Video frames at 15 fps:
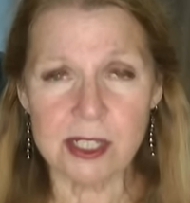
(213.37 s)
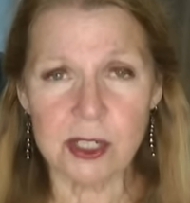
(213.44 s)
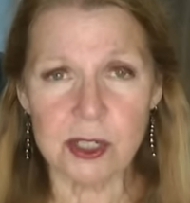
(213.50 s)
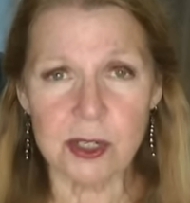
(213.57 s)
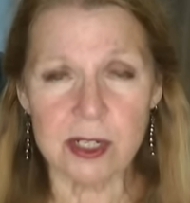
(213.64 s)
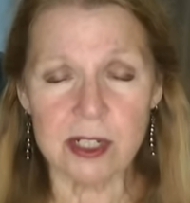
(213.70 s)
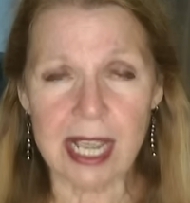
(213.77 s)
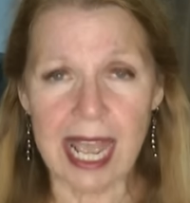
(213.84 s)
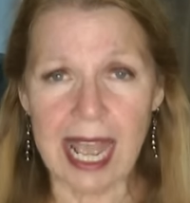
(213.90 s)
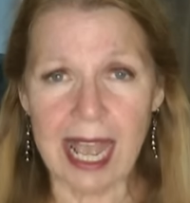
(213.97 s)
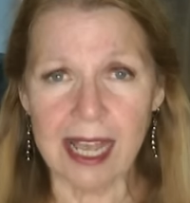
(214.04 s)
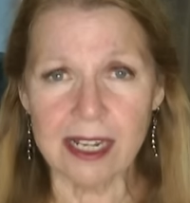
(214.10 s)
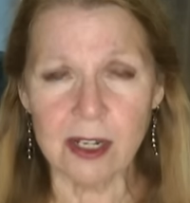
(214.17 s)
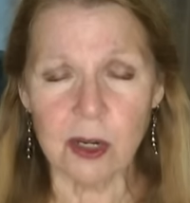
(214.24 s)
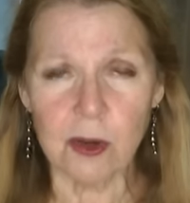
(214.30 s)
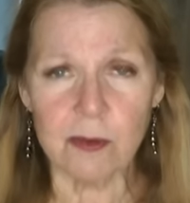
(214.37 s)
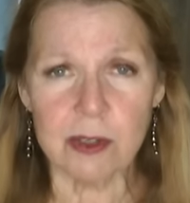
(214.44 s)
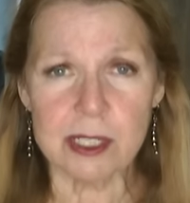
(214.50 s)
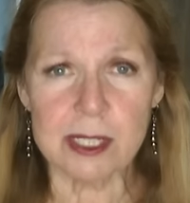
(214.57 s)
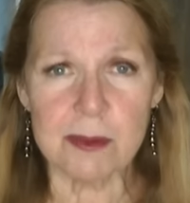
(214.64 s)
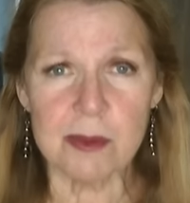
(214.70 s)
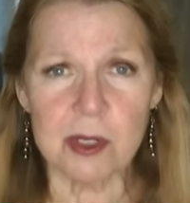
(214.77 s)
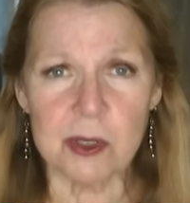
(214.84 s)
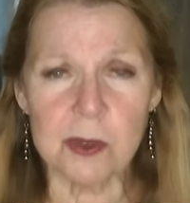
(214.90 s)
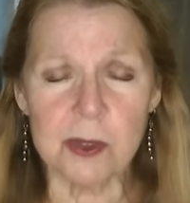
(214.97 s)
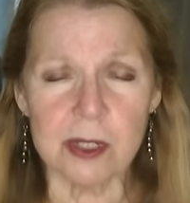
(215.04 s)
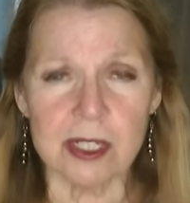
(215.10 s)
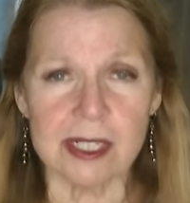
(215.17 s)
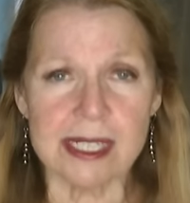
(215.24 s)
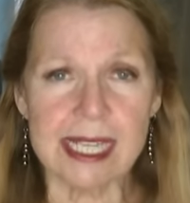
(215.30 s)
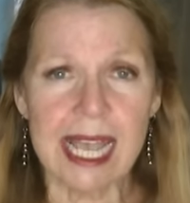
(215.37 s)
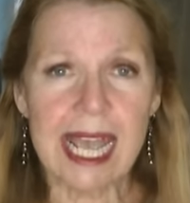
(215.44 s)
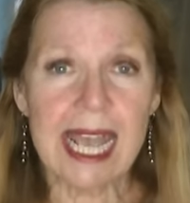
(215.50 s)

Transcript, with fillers: Stir, add it over some noodles.